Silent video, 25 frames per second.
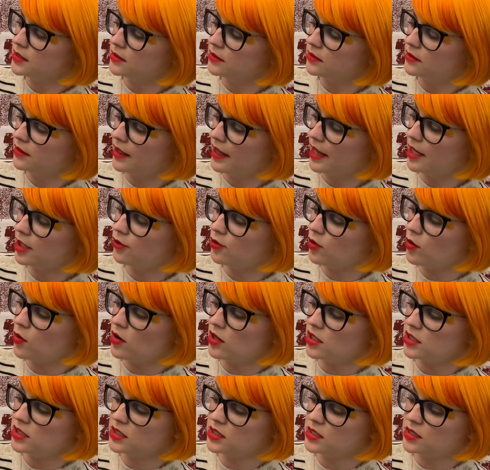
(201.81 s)
And of
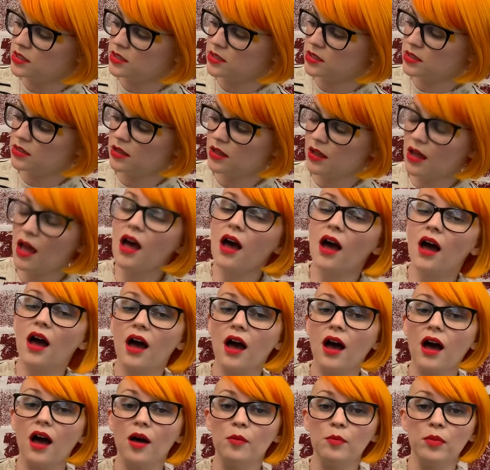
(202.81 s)
course,
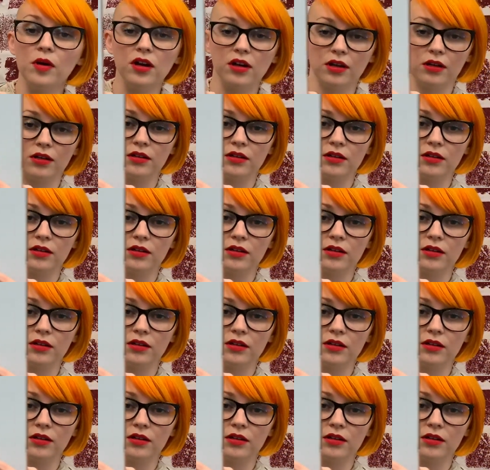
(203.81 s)
a book,